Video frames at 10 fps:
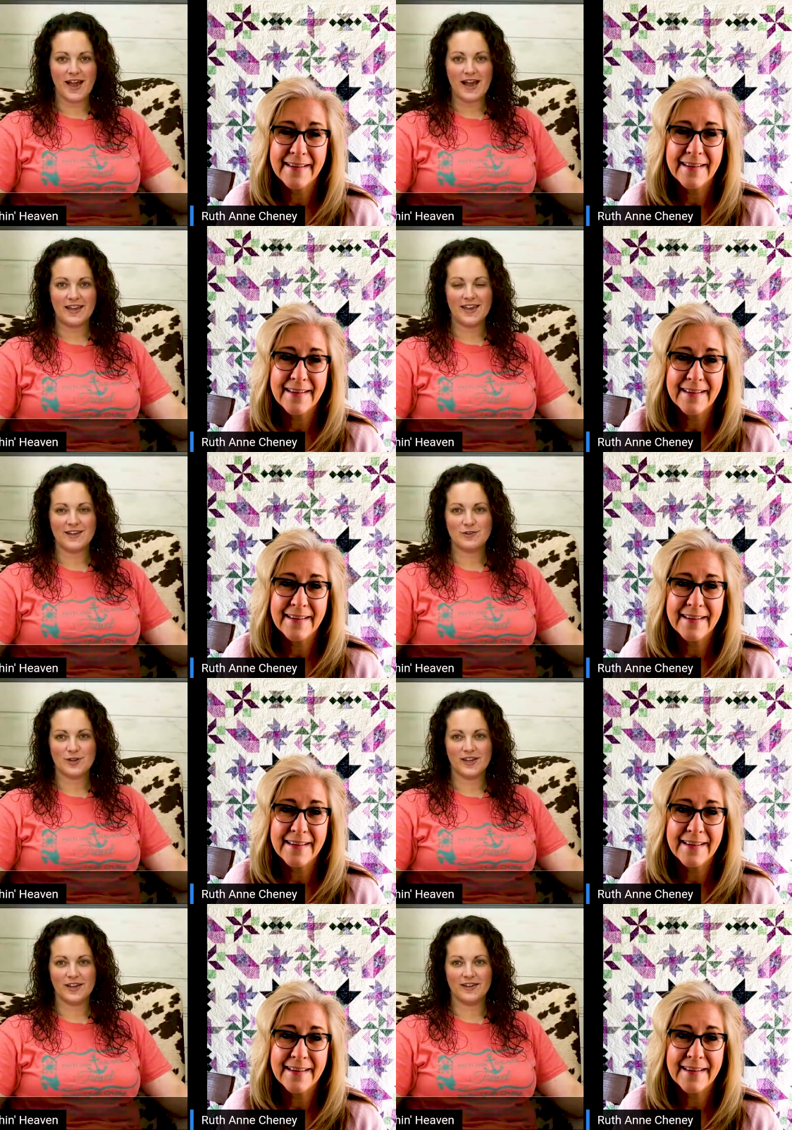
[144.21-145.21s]
Speaker 1: eye
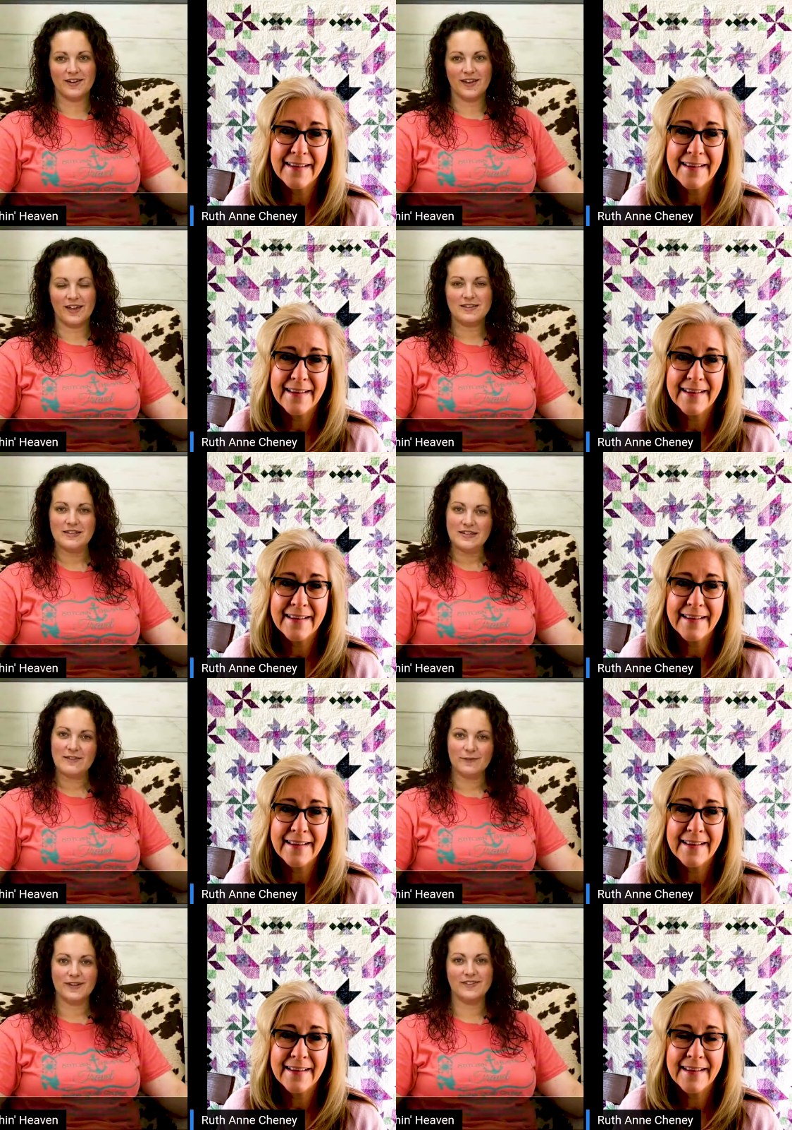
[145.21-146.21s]
catching and, and
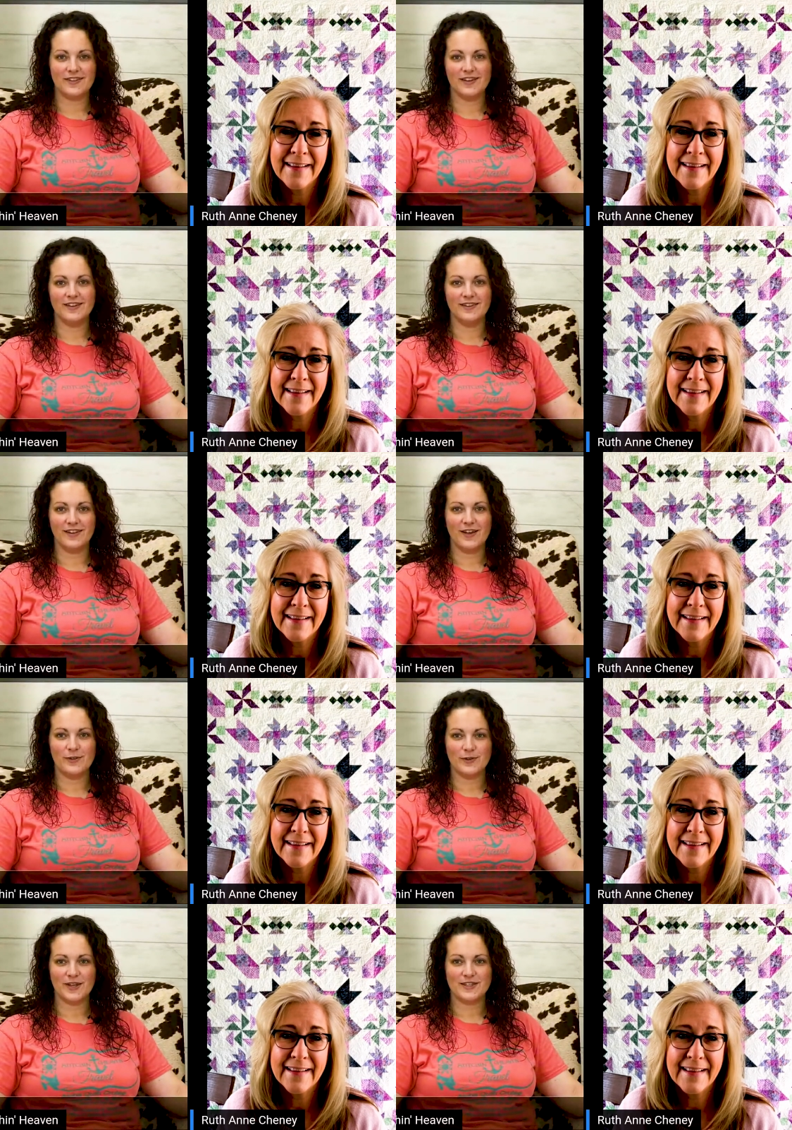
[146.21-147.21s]
different than
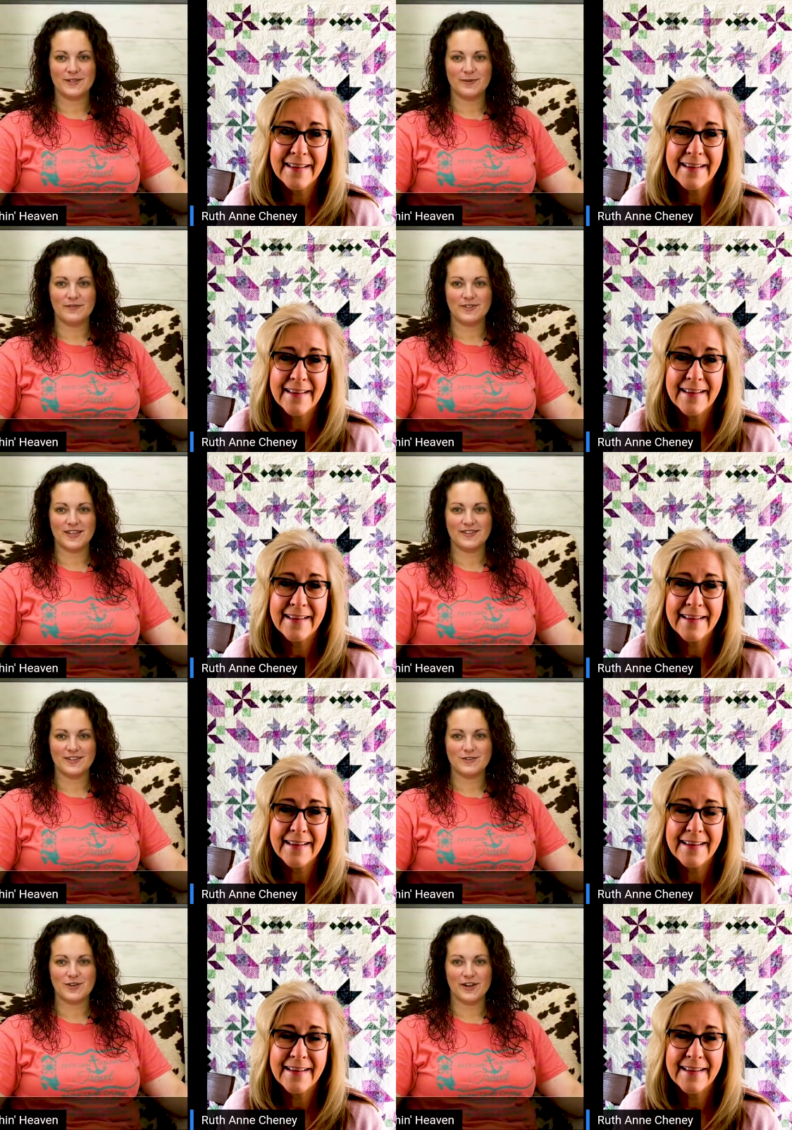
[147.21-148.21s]
other things that we've seen
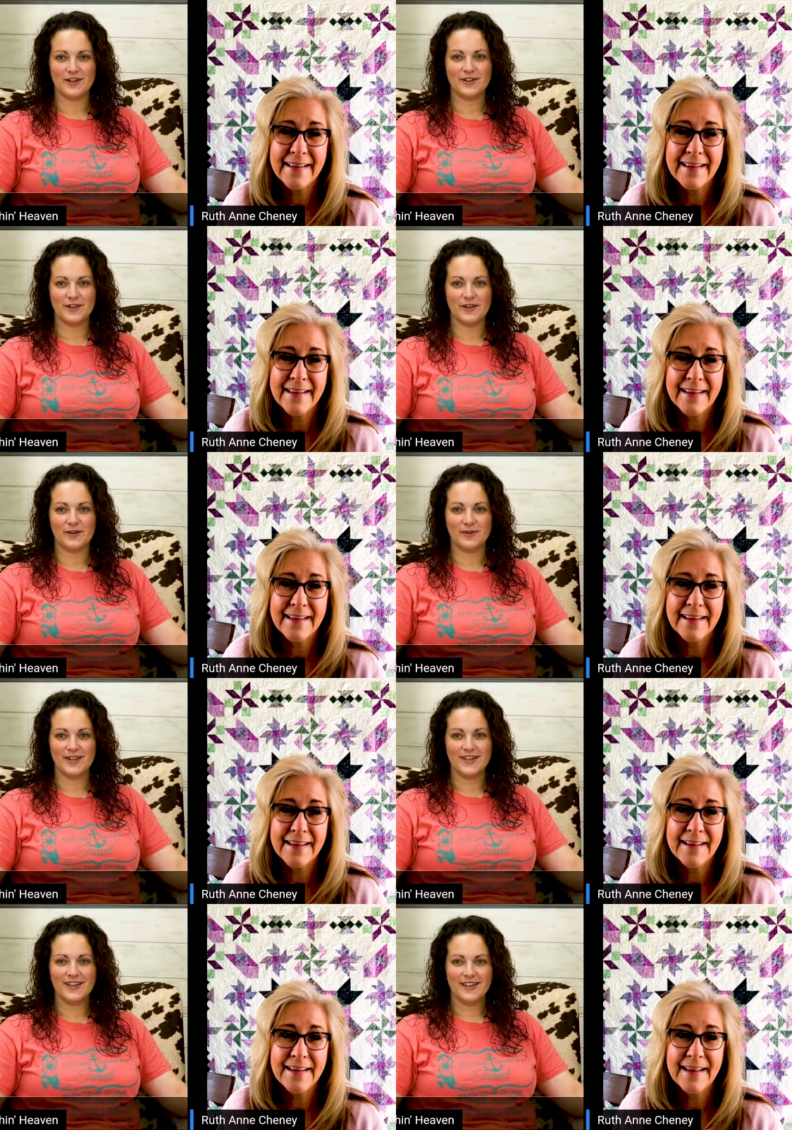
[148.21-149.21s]
this year, you know
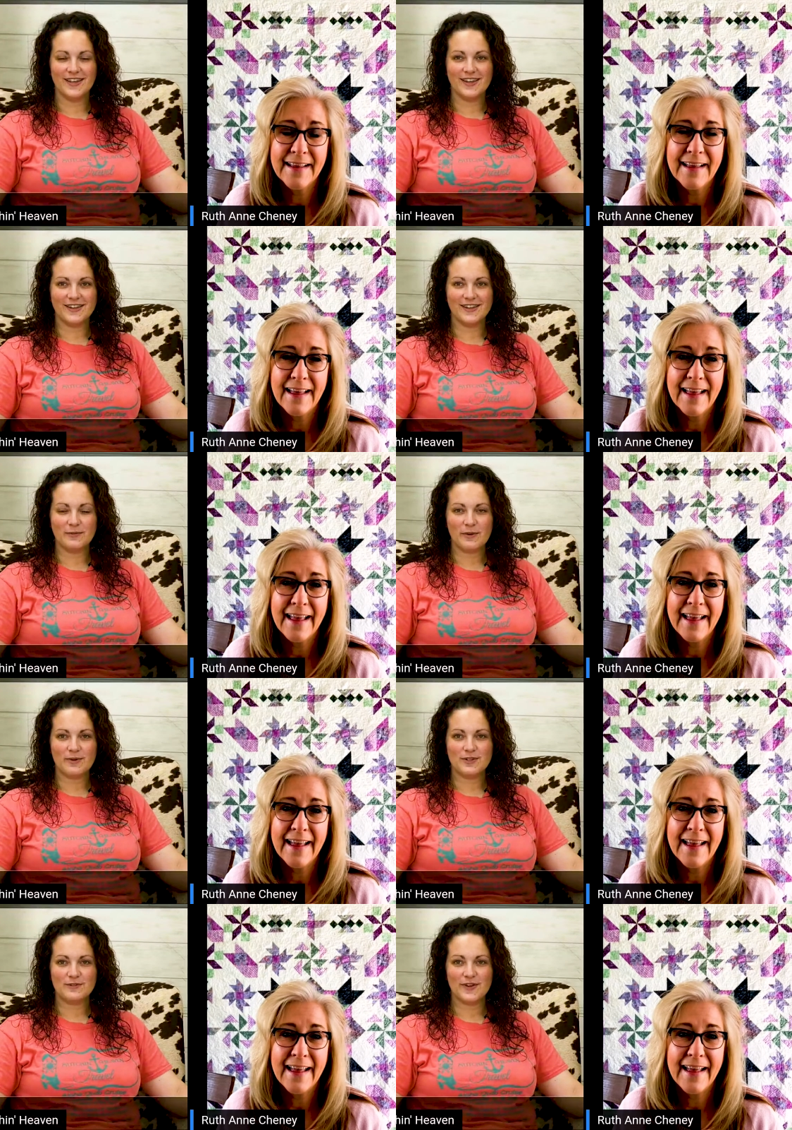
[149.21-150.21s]
and we
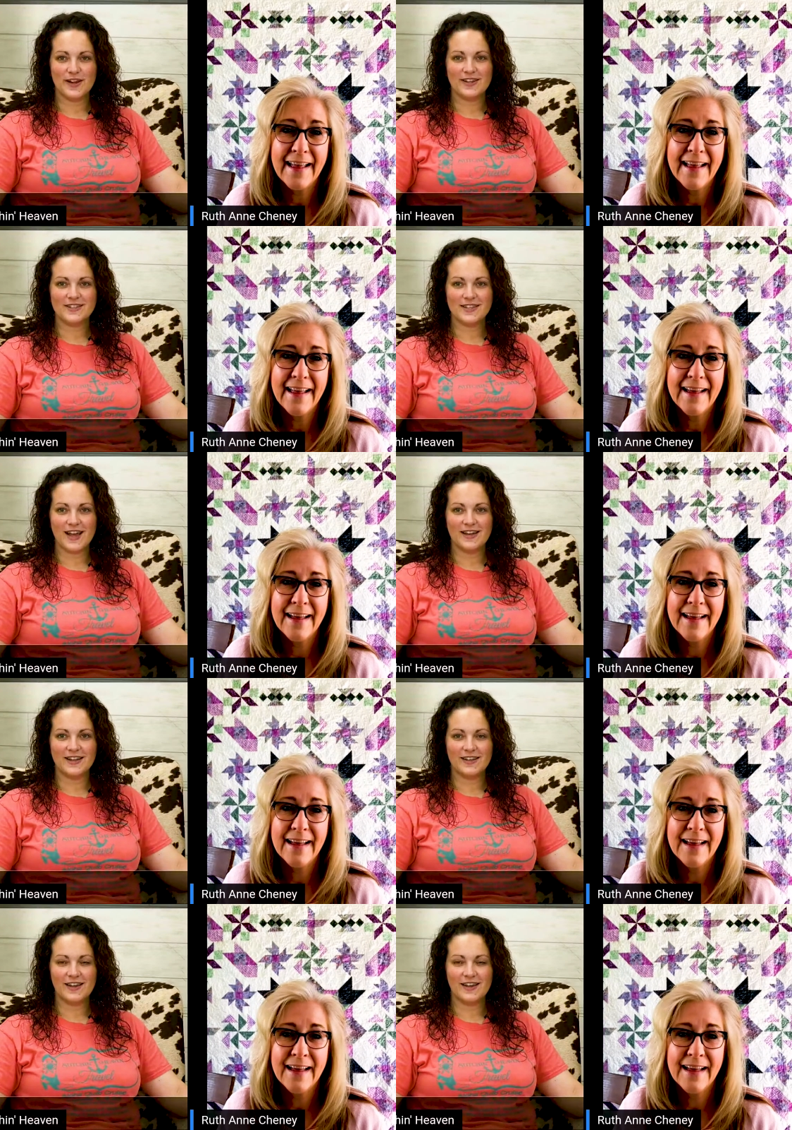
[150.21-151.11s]
were just very excited.